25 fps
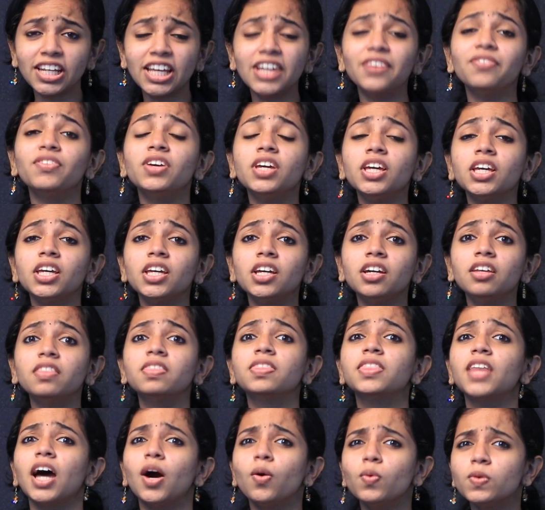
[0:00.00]
day we
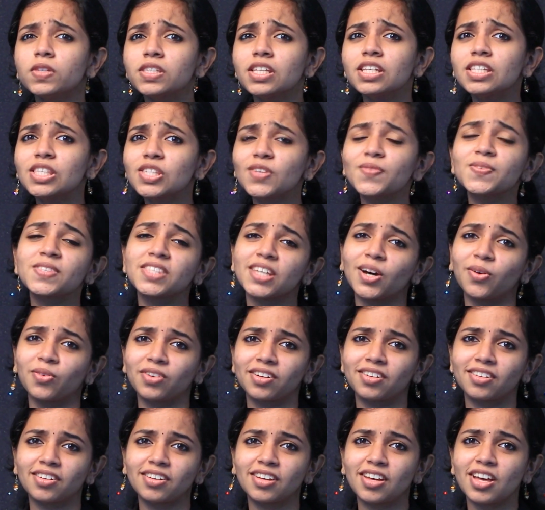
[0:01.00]
hear thousands of
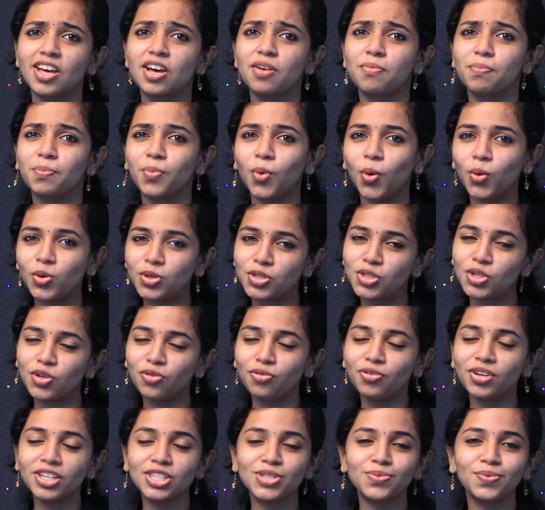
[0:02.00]
sounds, most
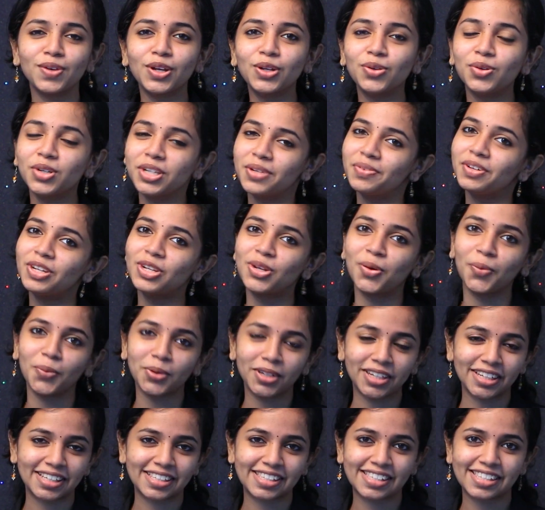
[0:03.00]
of which we don't even
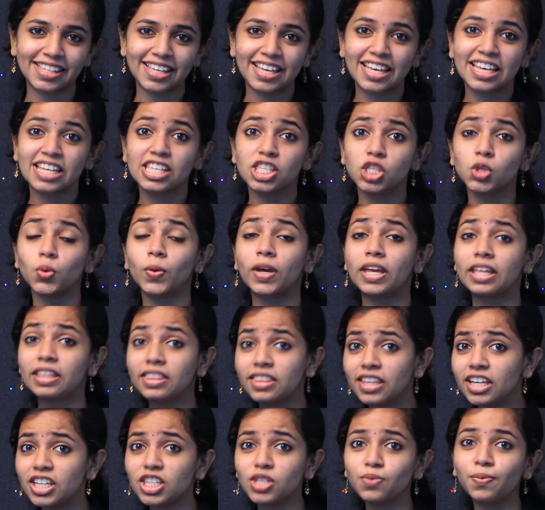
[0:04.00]
notice. So in
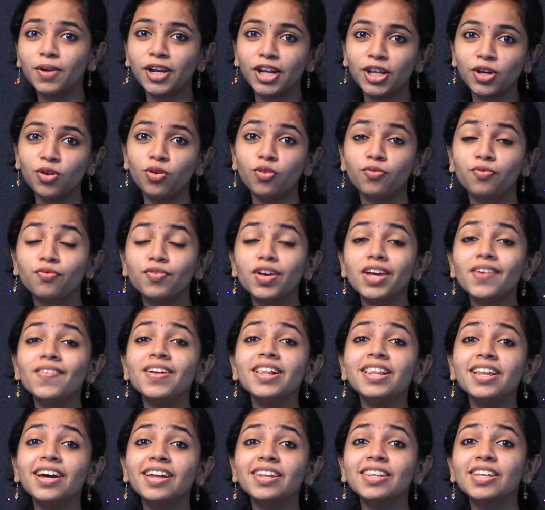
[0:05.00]
this video, we
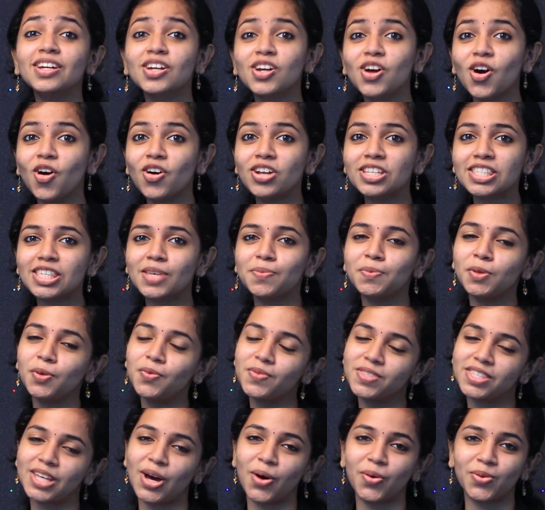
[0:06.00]
will learn the concept
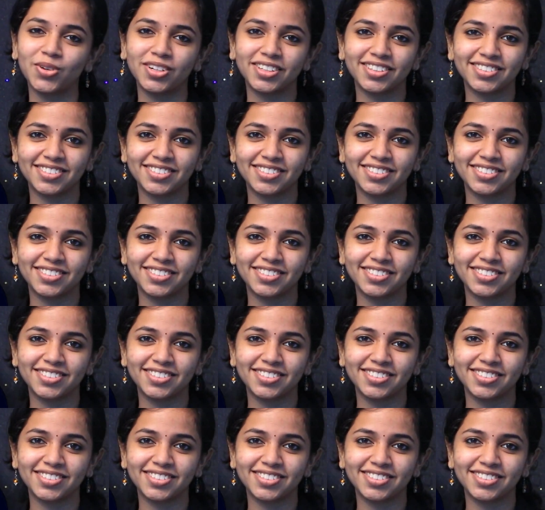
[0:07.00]
of sound.